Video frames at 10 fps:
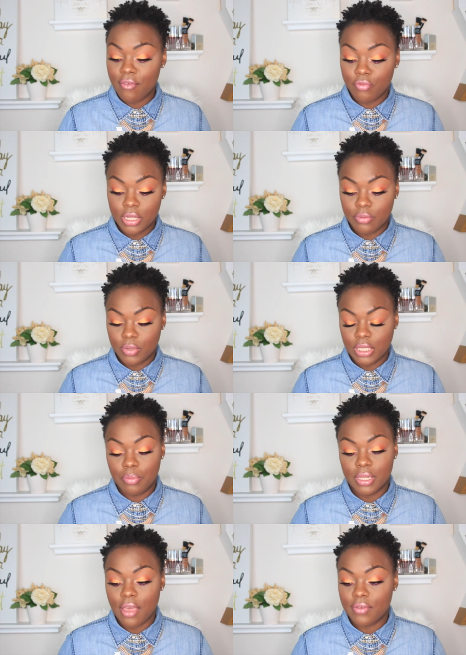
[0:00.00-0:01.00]
I've really, really
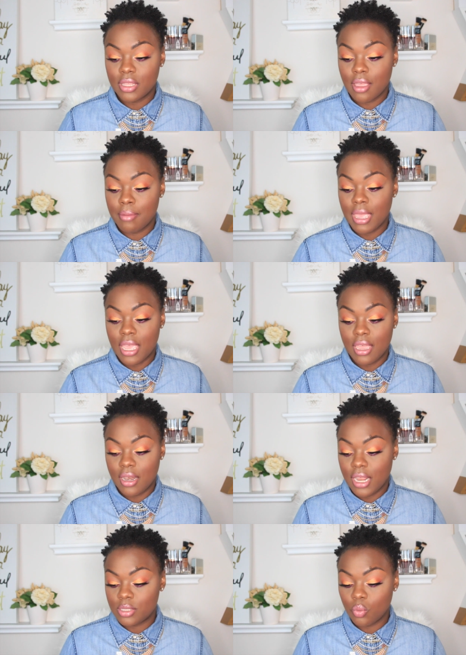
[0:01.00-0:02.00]
been loving them,
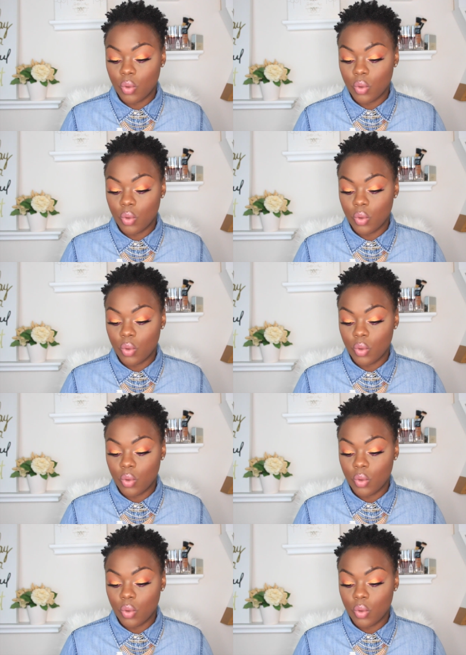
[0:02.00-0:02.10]
and it's